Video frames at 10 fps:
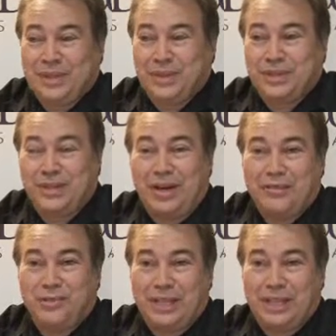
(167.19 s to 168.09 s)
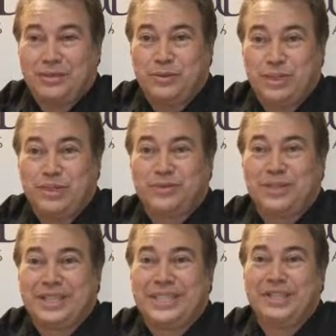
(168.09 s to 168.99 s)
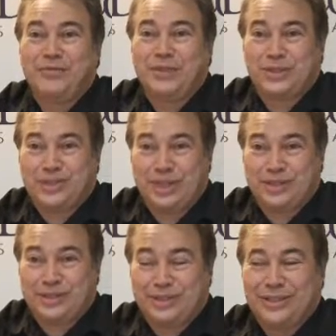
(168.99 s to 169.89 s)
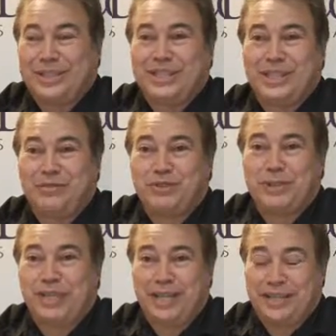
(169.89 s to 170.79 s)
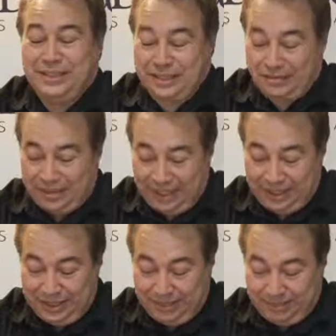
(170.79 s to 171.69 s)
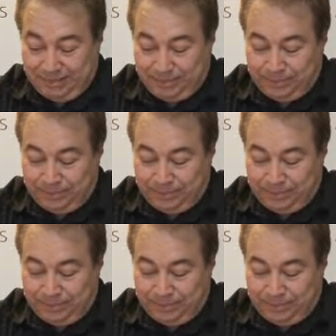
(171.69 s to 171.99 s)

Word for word: the software, which is really an infrastructure, lives beyond these devices.